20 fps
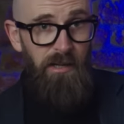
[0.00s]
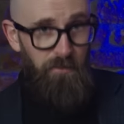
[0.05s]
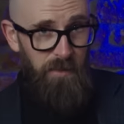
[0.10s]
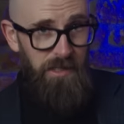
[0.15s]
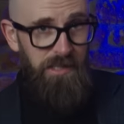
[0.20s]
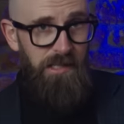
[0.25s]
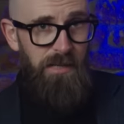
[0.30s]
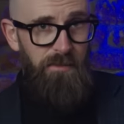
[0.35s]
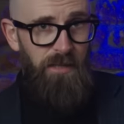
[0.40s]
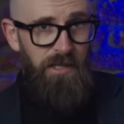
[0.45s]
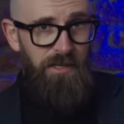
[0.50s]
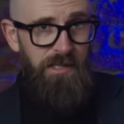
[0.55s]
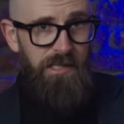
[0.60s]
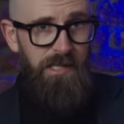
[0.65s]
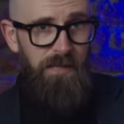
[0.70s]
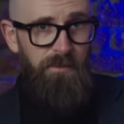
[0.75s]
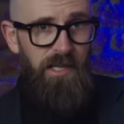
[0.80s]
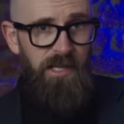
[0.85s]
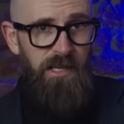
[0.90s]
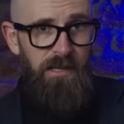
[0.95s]
of placebos
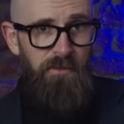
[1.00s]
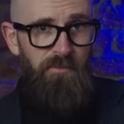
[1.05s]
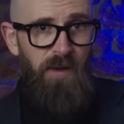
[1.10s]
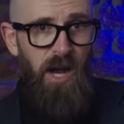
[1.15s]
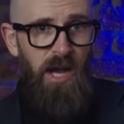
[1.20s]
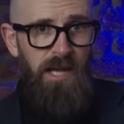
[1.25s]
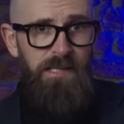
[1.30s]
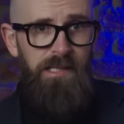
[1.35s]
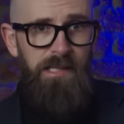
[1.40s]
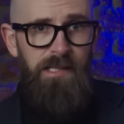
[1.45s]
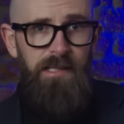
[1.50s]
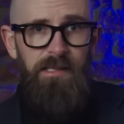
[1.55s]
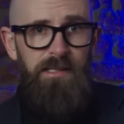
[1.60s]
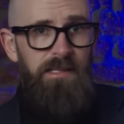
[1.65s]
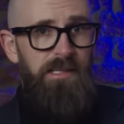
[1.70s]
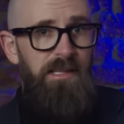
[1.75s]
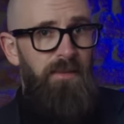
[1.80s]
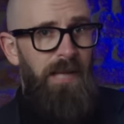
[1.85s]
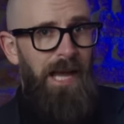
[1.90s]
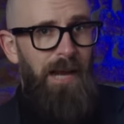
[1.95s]
seemingly rising
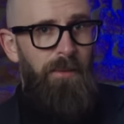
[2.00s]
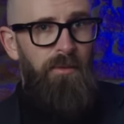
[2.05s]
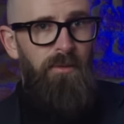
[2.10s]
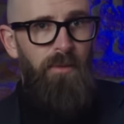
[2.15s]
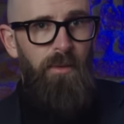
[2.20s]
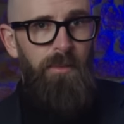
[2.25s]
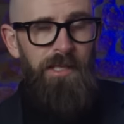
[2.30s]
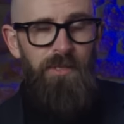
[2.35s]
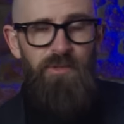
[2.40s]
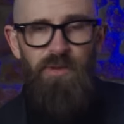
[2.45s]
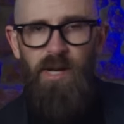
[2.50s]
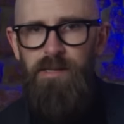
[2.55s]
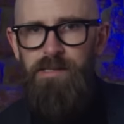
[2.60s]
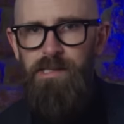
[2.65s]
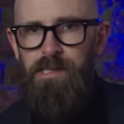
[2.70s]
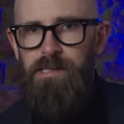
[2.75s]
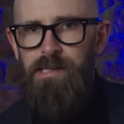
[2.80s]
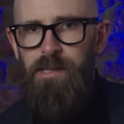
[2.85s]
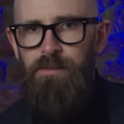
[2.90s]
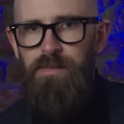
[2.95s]
and even outperforming drugs
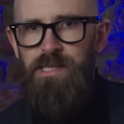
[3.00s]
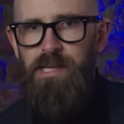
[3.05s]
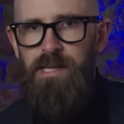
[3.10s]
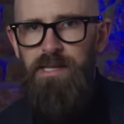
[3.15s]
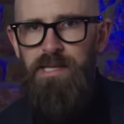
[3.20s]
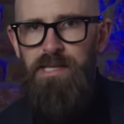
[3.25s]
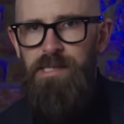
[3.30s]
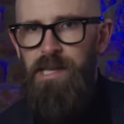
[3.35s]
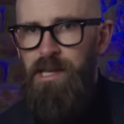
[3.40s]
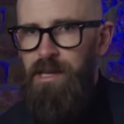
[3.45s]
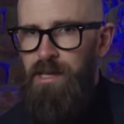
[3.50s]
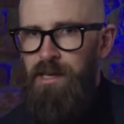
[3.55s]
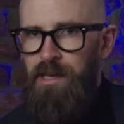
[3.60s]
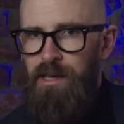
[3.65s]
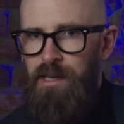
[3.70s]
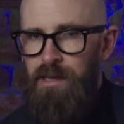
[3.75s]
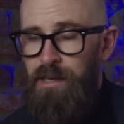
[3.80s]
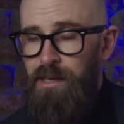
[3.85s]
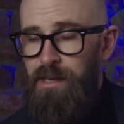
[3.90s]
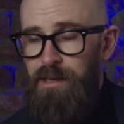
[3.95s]
in some studies,
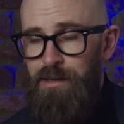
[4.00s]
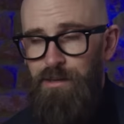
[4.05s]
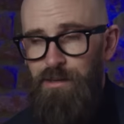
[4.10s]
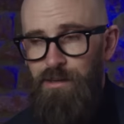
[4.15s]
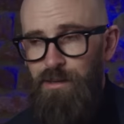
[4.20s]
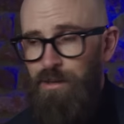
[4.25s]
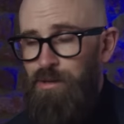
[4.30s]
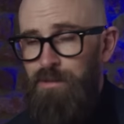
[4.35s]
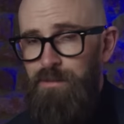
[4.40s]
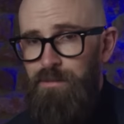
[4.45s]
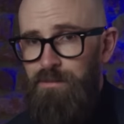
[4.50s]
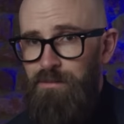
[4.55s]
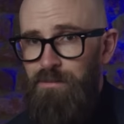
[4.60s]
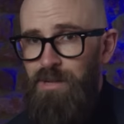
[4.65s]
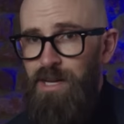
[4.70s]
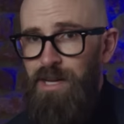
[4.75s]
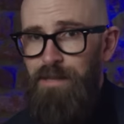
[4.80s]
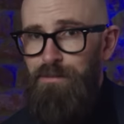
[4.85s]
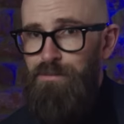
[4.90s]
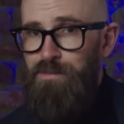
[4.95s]
it could
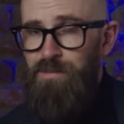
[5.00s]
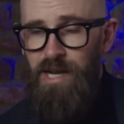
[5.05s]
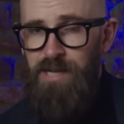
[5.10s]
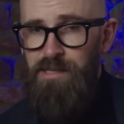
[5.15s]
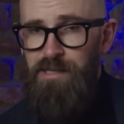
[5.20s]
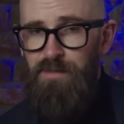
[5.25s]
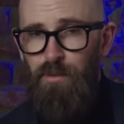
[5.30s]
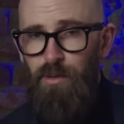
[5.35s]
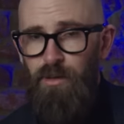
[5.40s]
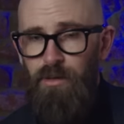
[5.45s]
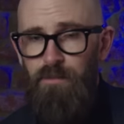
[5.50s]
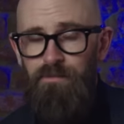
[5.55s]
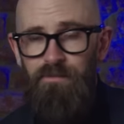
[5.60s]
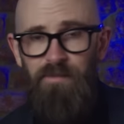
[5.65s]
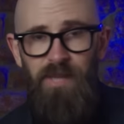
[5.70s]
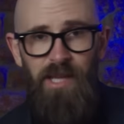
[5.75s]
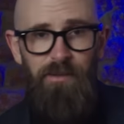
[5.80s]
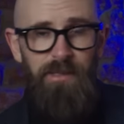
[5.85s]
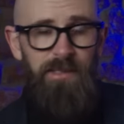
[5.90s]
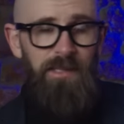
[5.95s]
really transform
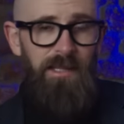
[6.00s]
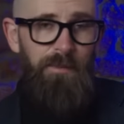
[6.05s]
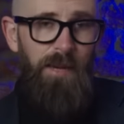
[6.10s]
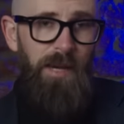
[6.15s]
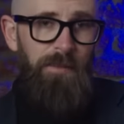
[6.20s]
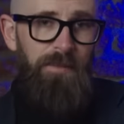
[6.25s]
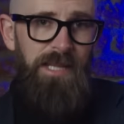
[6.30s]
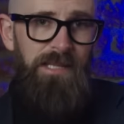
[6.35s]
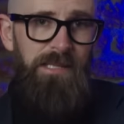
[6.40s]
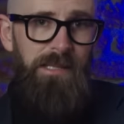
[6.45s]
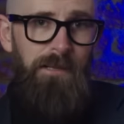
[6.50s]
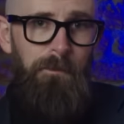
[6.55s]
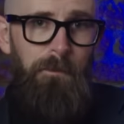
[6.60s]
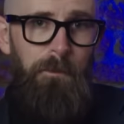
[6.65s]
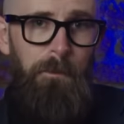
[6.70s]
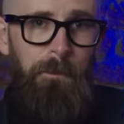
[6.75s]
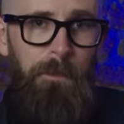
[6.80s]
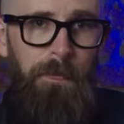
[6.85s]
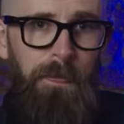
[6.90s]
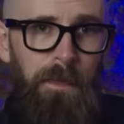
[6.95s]
how we think about medicine.
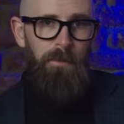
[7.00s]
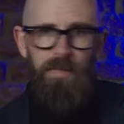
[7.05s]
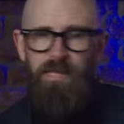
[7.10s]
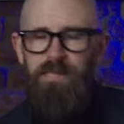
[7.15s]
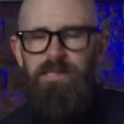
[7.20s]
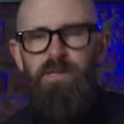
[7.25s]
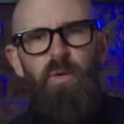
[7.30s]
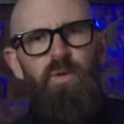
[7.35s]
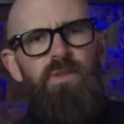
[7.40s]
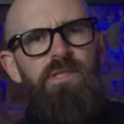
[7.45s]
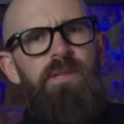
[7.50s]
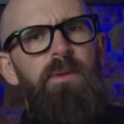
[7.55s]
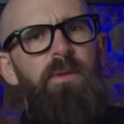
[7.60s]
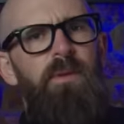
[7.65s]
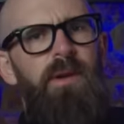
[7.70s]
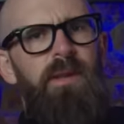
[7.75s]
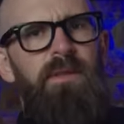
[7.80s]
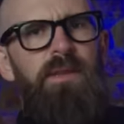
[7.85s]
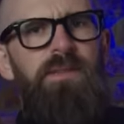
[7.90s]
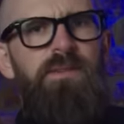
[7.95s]
But this could also be
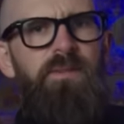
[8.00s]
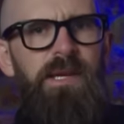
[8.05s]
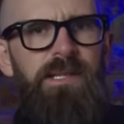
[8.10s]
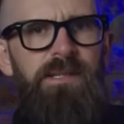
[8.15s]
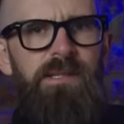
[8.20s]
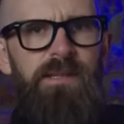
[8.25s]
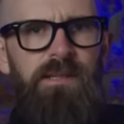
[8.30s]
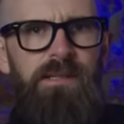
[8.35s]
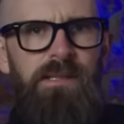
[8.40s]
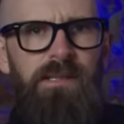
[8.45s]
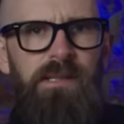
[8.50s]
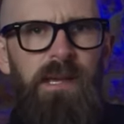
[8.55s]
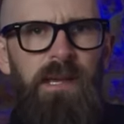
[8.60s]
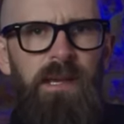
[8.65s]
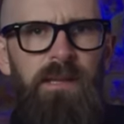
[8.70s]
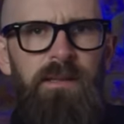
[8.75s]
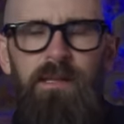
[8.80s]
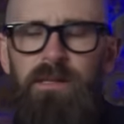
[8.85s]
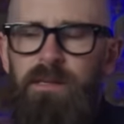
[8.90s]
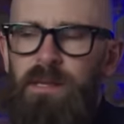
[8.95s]
one of those questions
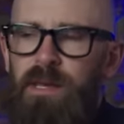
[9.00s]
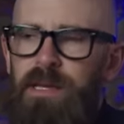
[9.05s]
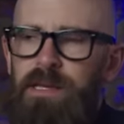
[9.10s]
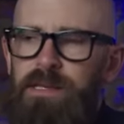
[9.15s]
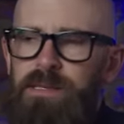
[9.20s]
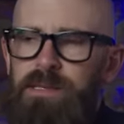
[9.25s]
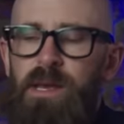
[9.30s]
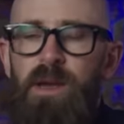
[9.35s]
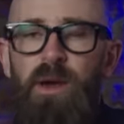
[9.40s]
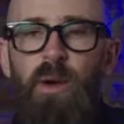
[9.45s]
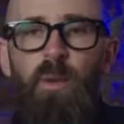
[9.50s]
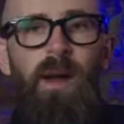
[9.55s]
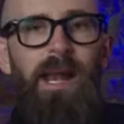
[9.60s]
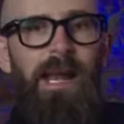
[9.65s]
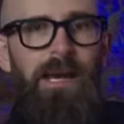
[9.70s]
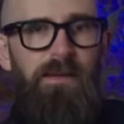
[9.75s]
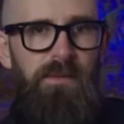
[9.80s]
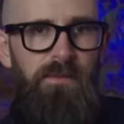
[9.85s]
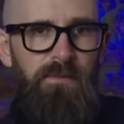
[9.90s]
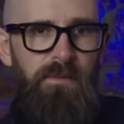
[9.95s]
that lies well
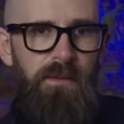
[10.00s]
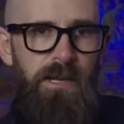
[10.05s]
out of